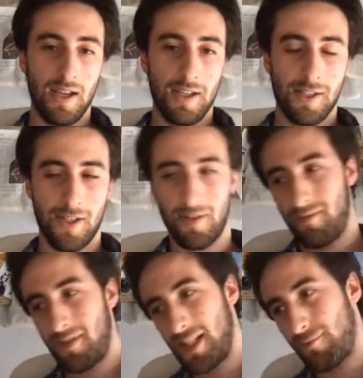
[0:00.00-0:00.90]
So
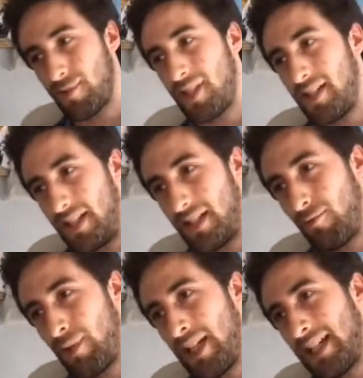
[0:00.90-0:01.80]
this was nice.
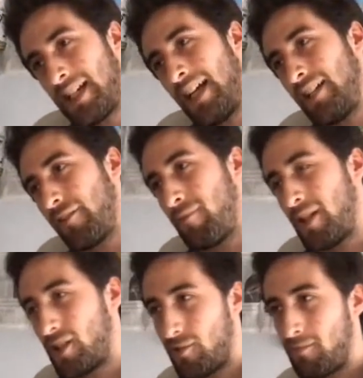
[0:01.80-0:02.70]
We kind of
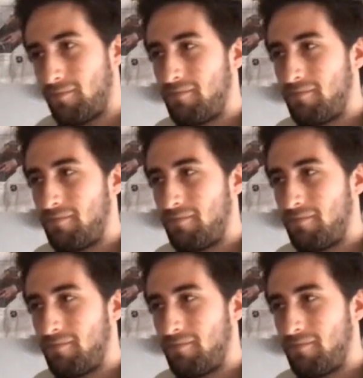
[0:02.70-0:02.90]
managed to